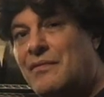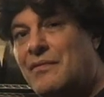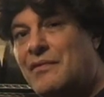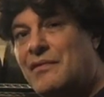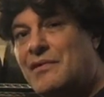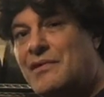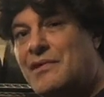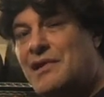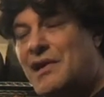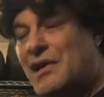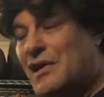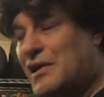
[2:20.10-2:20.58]

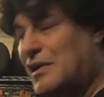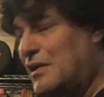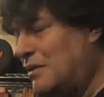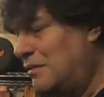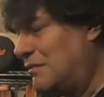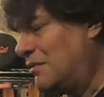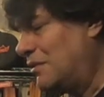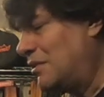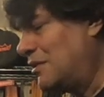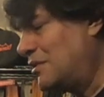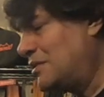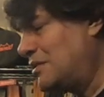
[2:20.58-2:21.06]
second
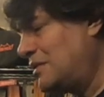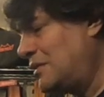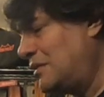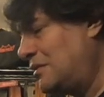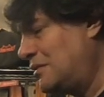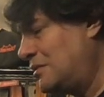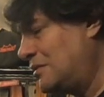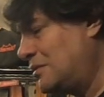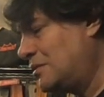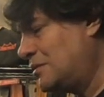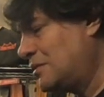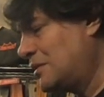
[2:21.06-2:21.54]
inversion,
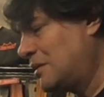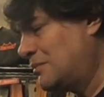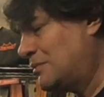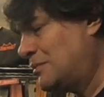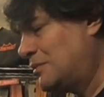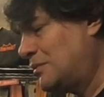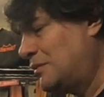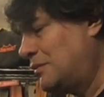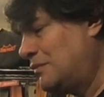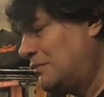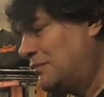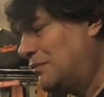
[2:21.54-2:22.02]
drop
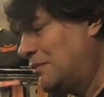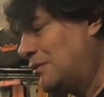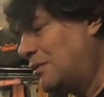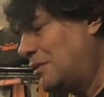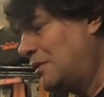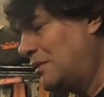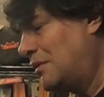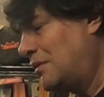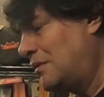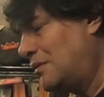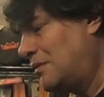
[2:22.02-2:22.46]
2 and 4.